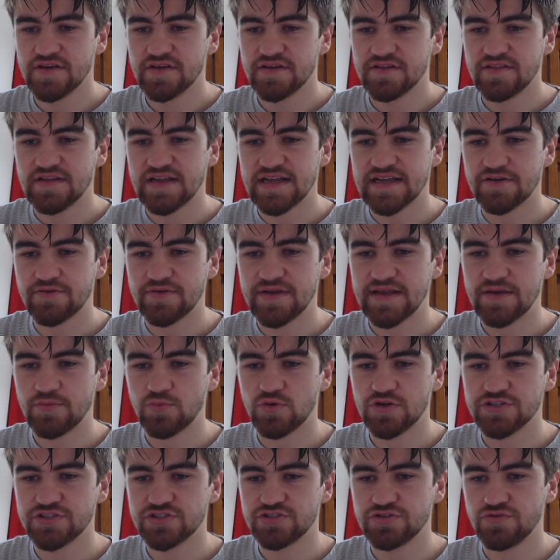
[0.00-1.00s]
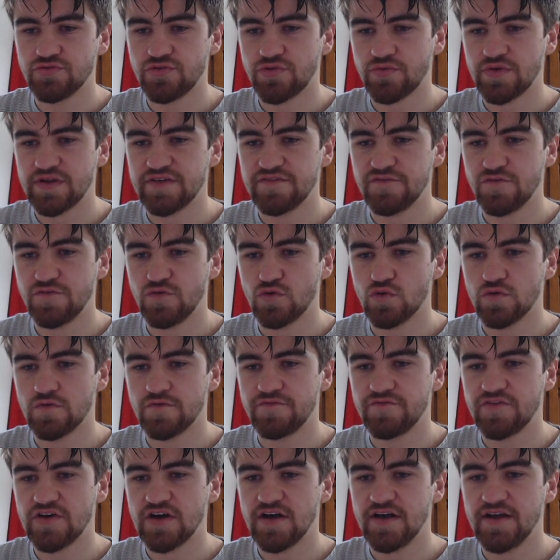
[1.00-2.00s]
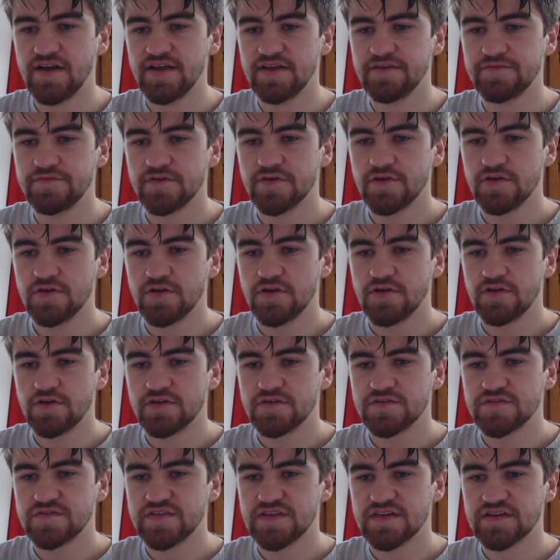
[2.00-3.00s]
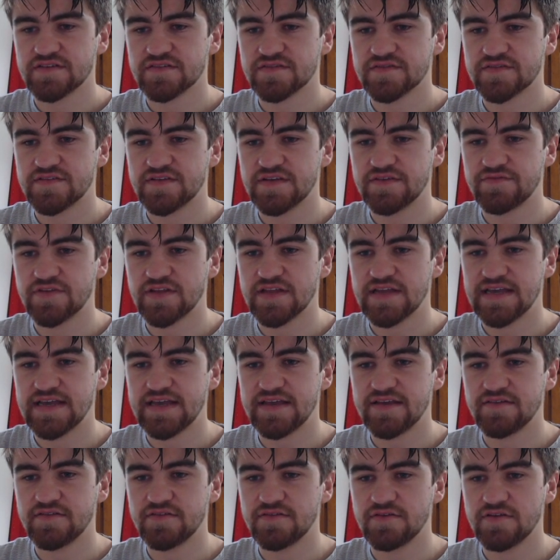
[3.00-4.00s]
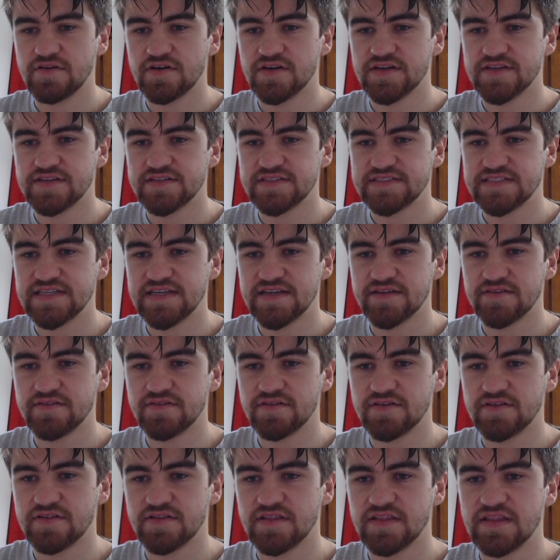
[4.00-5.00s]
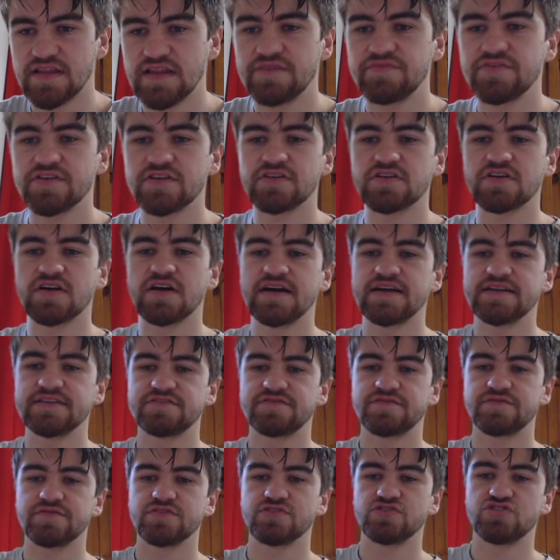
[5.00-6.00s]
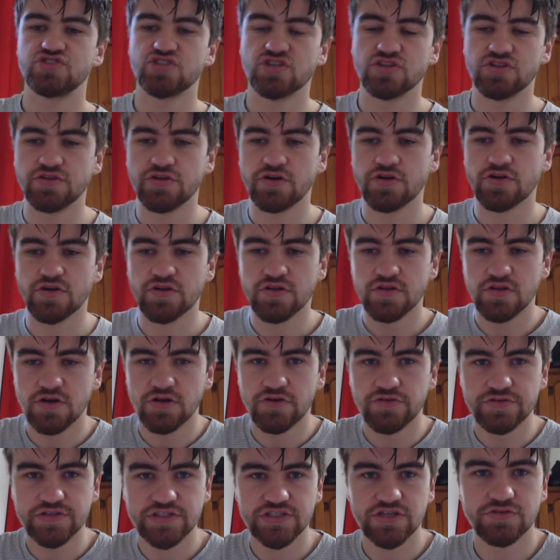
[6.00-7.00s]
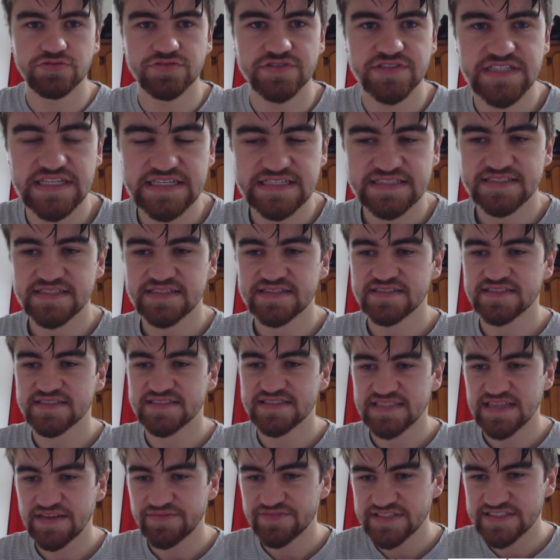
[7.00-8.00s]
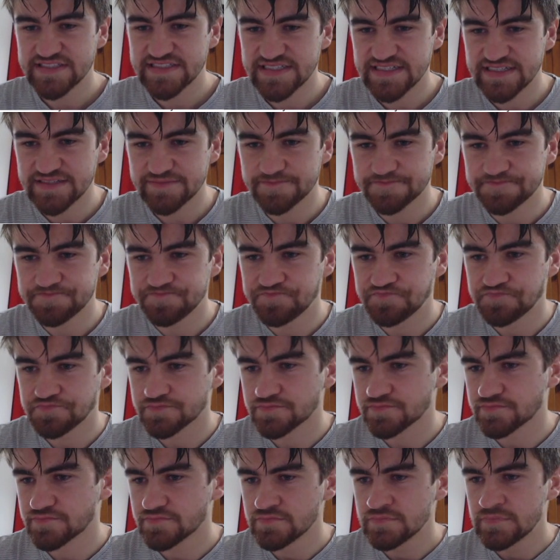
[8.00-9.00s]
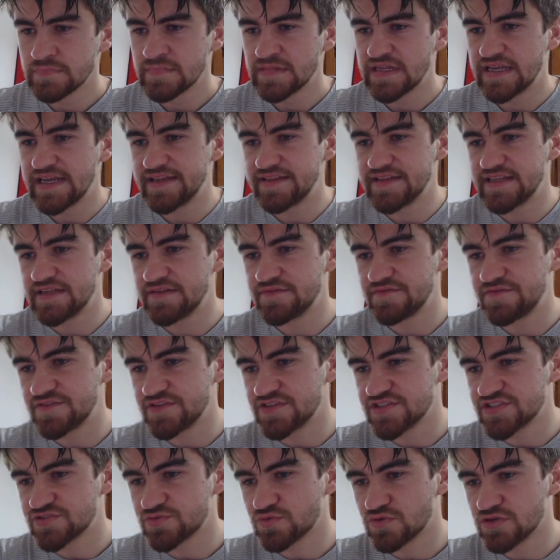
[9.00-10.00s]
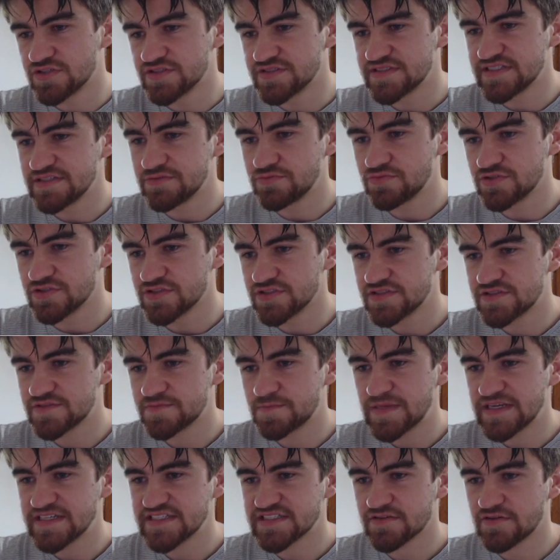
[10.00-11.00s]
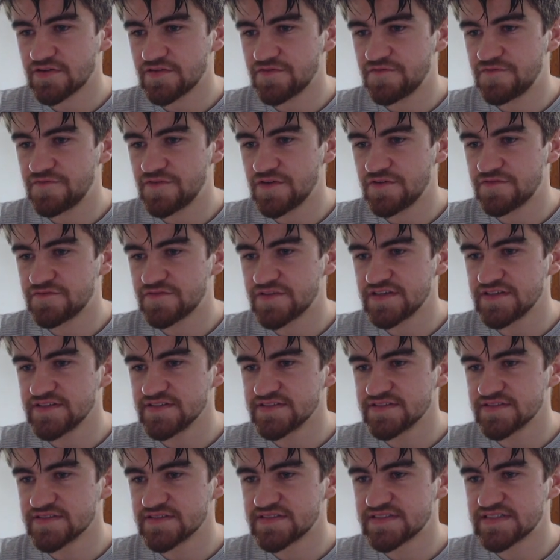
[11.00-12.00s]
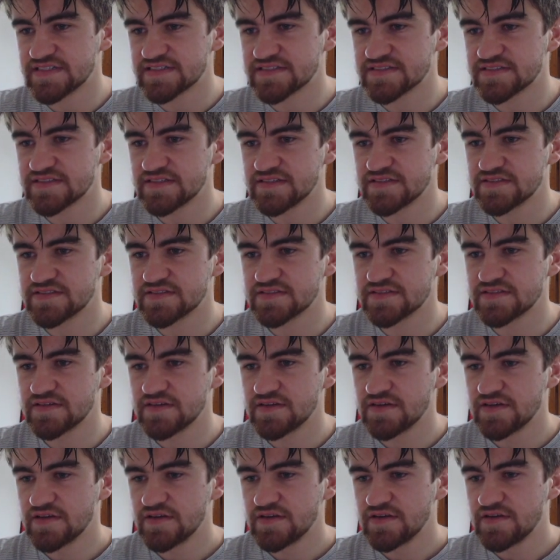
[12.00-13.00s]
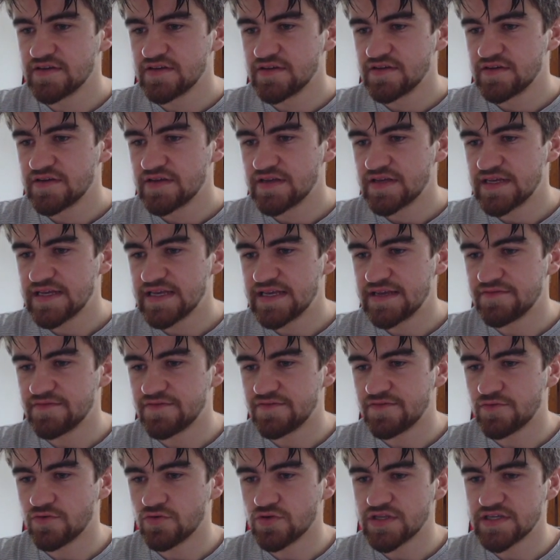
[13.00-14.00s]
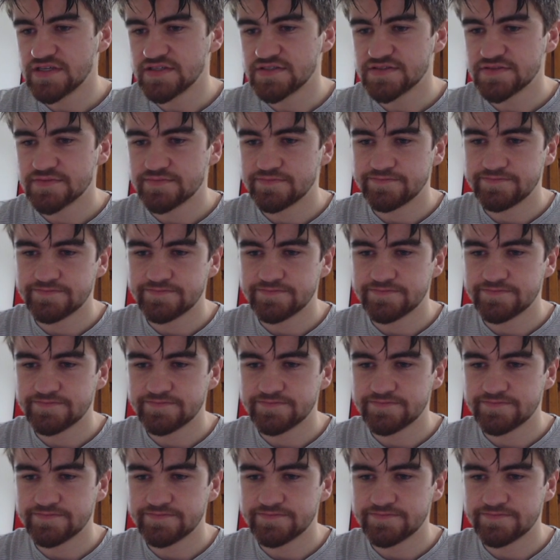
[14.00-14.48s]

Like we have 1, 2, 3, 4, 5, 6, 7, 8, 9, 10, 11 guys for Geelong alone go 60 to 70. And then for the Swans, it was basically 50s and 60s. And 40s.